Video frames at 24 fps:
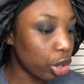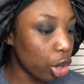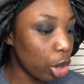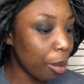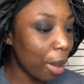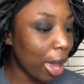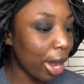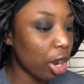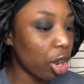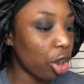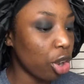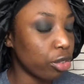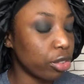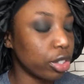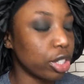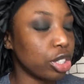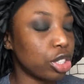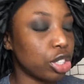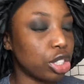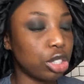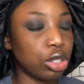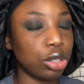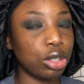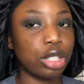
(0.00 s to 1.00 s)
go back over
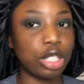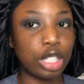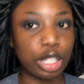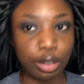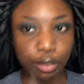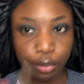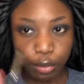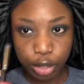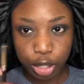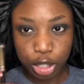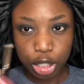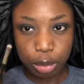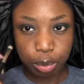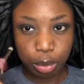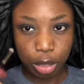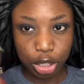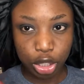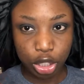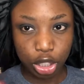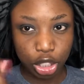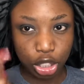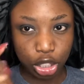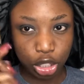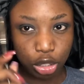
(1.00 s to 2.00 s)
to the first
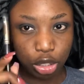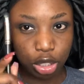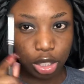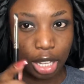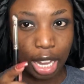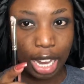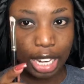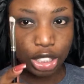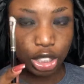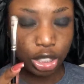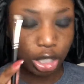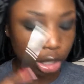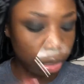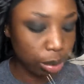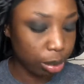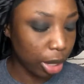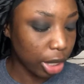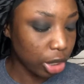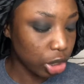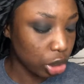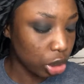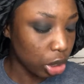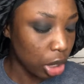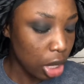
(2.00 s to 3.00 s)
brush that you used, the eyeshadow
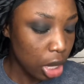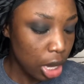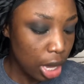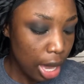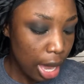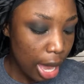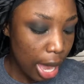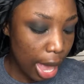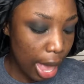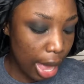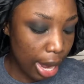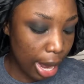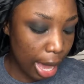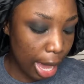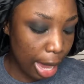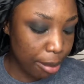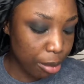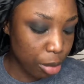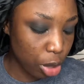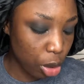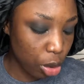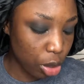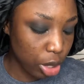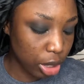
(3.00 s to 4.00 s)
brush, and
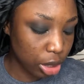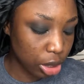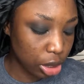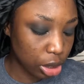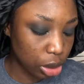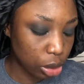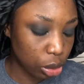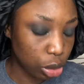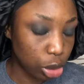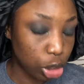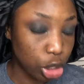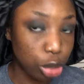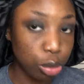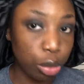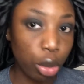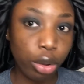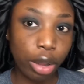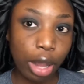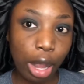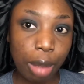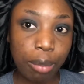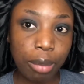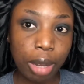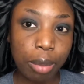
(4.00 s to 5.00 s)
I'm going to
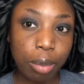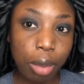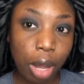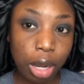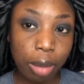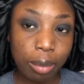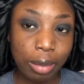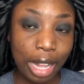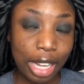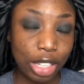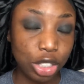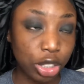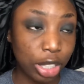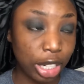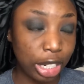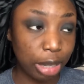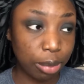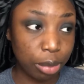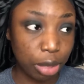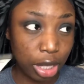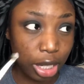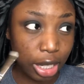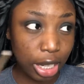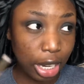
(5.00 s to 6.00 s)
smoke out my bottom lash line.
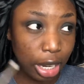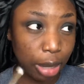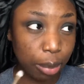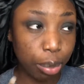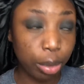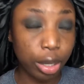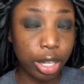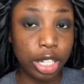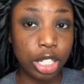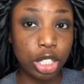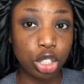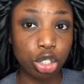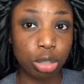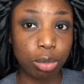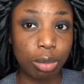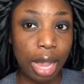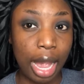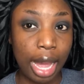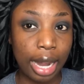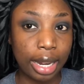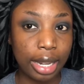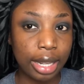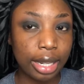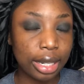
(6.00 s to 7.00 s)
I'm going to get it pretty
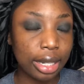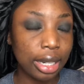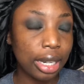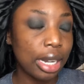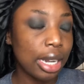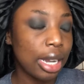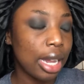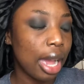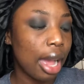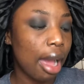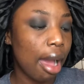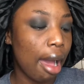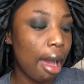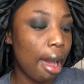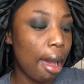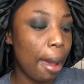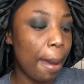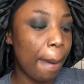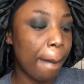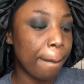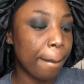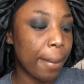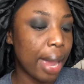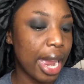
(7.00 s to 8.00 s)
dramatic,
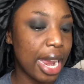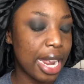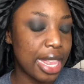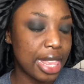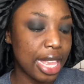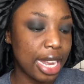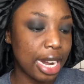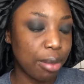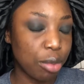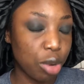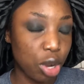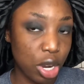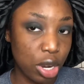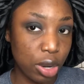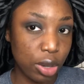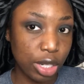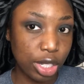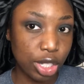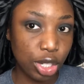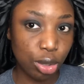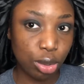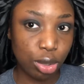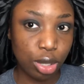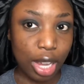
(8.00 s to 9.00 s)
and then I'm going
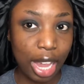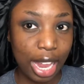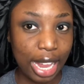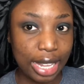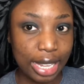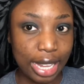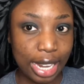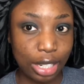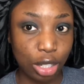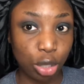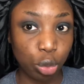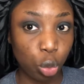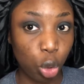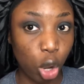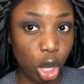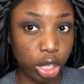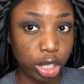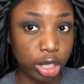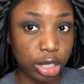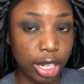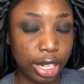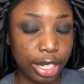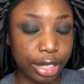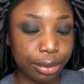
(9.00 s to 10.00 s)
to tightline and
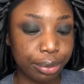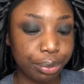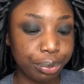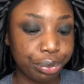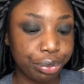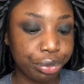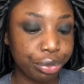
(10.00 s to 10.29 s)
waterline.